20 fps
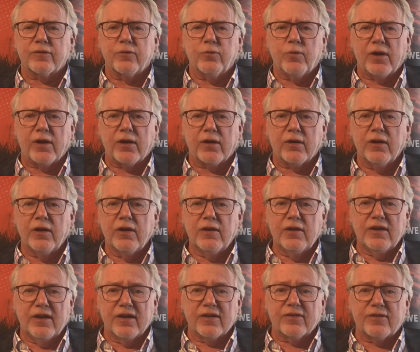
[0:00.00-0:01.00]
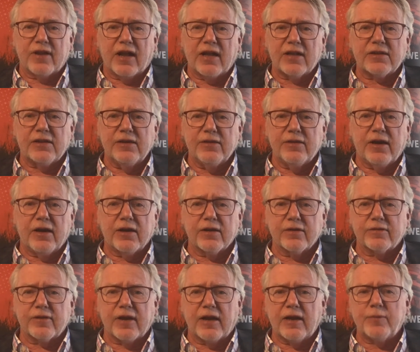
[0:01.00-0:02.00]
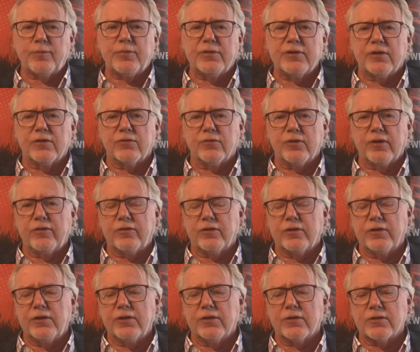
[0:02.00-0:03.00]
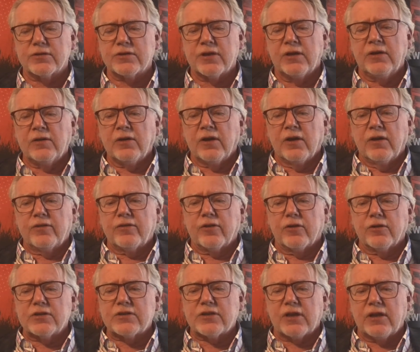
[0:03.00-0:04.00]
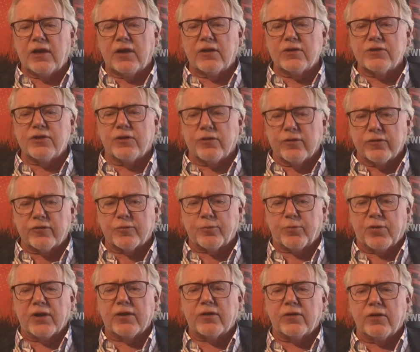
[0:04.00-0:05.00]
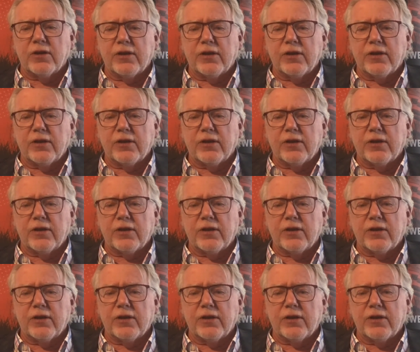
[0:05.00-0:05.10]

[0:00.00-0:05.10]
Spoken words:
where exactly that has happened in recent years. So this allows you to sprinkle